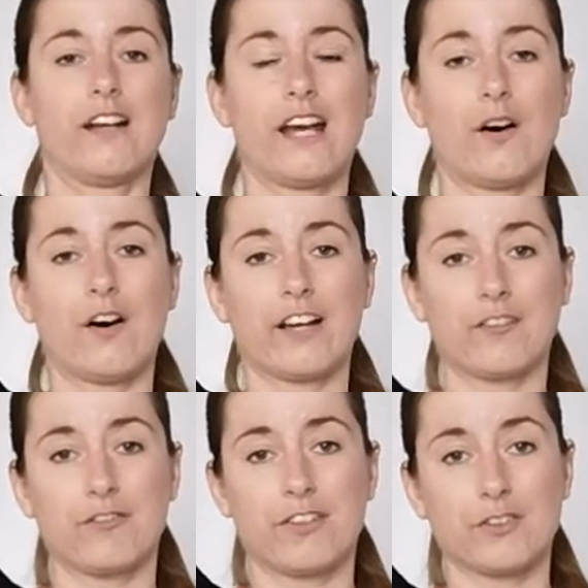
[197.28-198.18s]
Now I
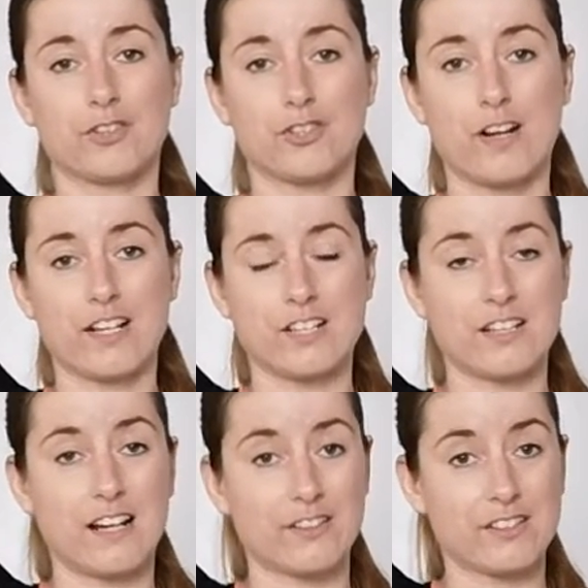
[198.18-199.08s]
can feel the stretch
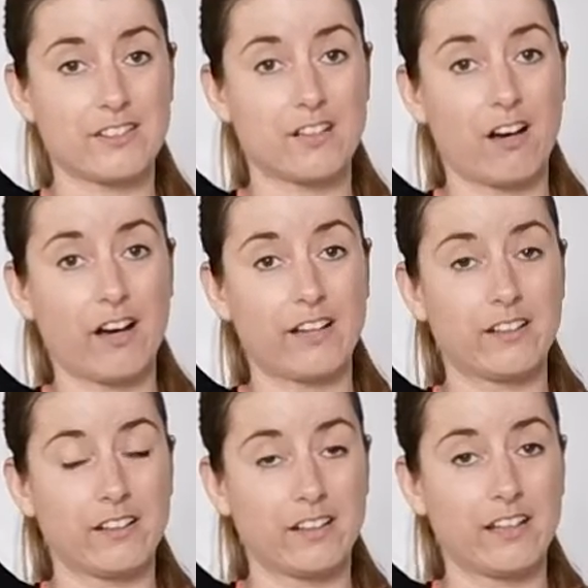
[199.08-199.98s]
down the side
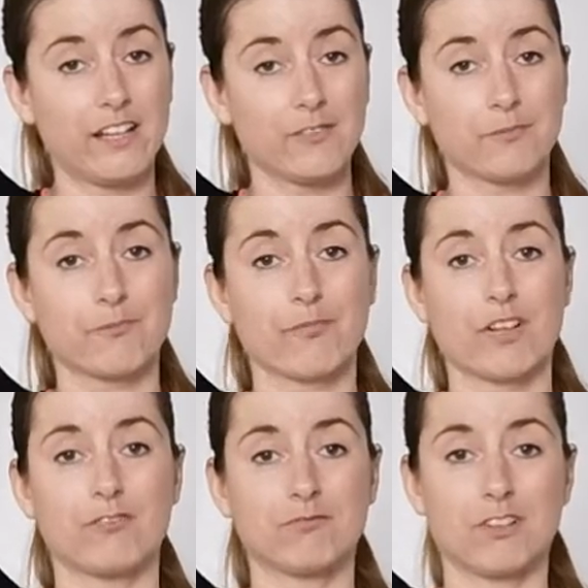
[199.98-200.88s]
here,
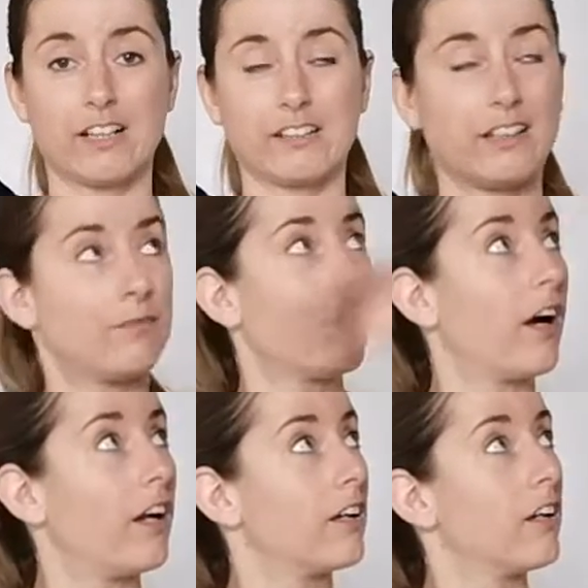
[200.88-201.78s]
and right in
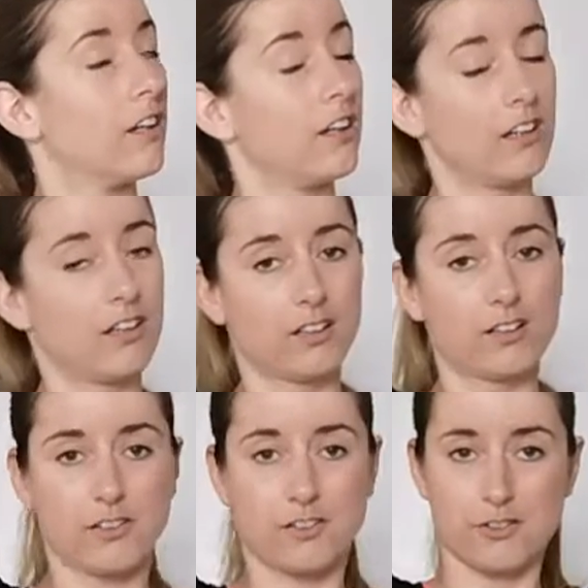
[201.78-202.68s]
my
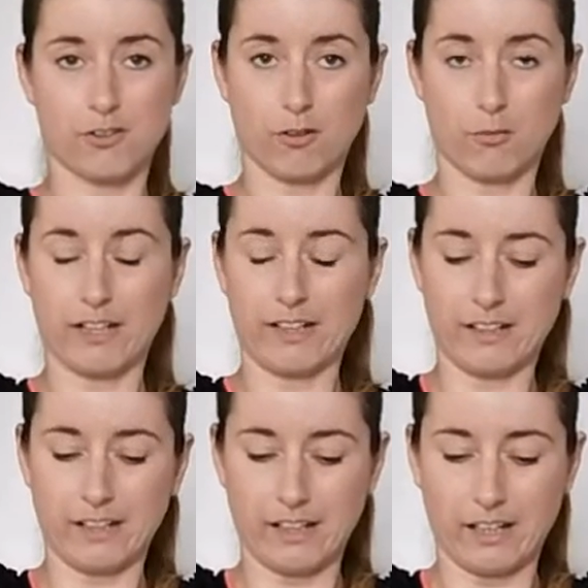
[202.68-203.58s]
shoulder blade
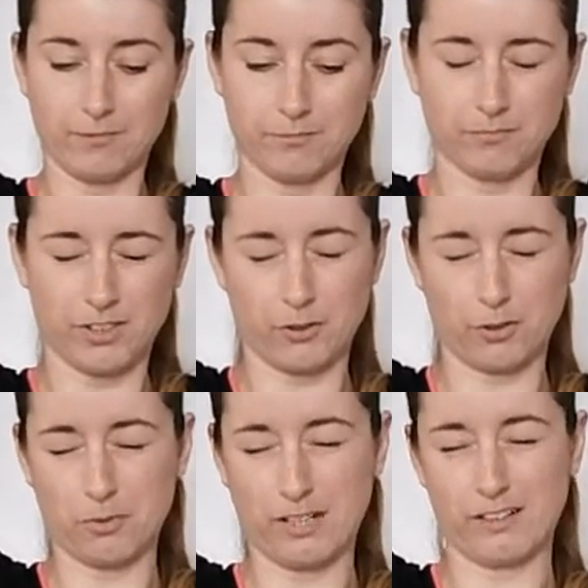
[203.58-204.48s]
here, my
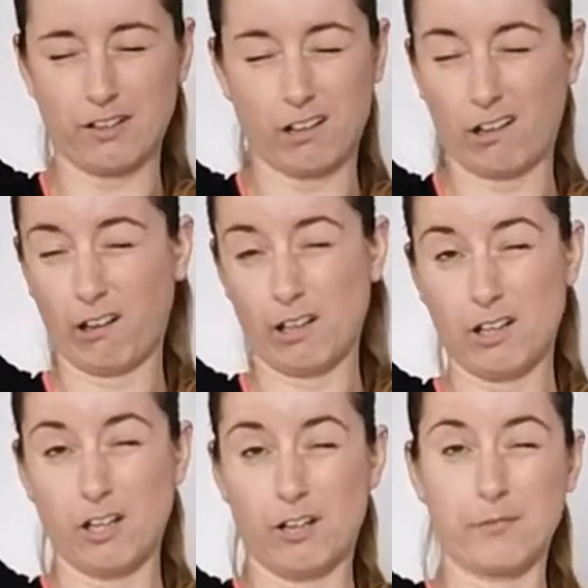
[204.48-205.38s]

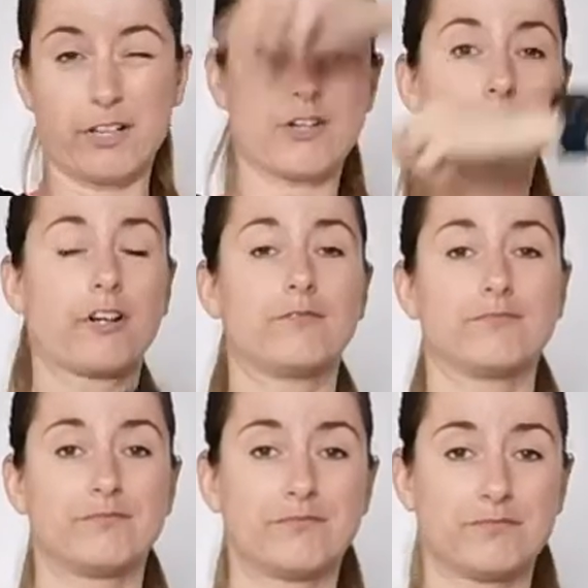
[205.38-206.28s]
shoulder,
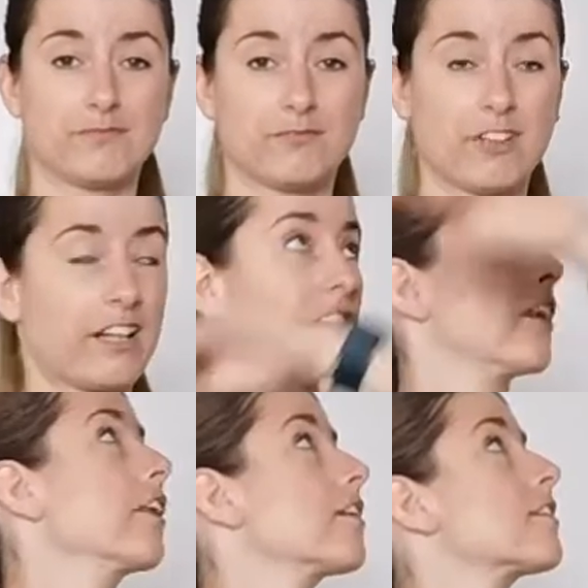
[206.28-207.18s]
right in
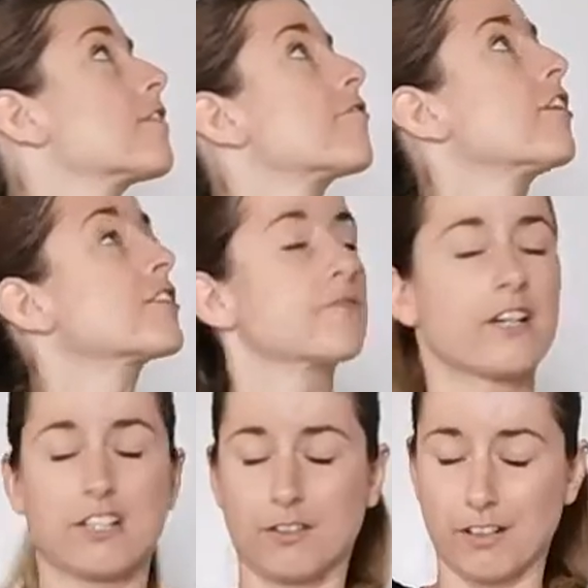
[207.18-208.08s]
the front of
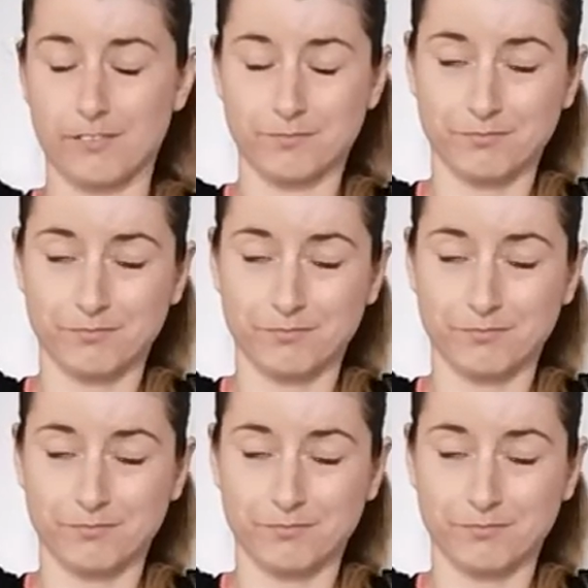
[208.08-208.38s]
my shoulder.